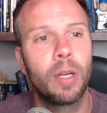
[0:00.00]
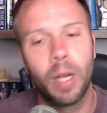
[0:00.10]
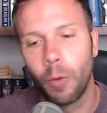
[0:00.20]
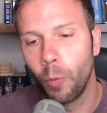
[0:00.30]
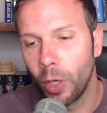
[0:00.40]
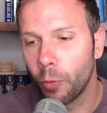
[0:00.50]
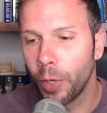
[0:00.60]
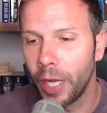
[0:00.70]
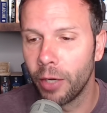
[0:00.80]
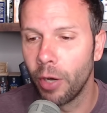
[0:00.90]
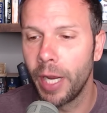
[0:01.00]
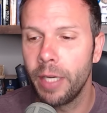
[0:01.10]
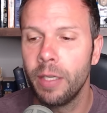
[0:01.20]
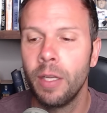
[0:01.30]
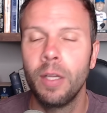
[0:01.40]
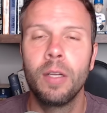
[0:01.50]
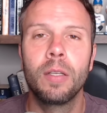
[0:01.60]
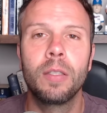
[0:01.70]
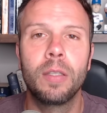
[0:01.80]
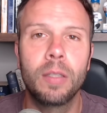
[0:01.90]
And I will reiterate
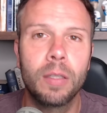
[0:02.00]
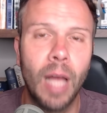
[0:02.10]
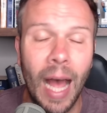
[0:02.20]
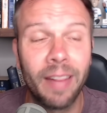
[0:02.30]
I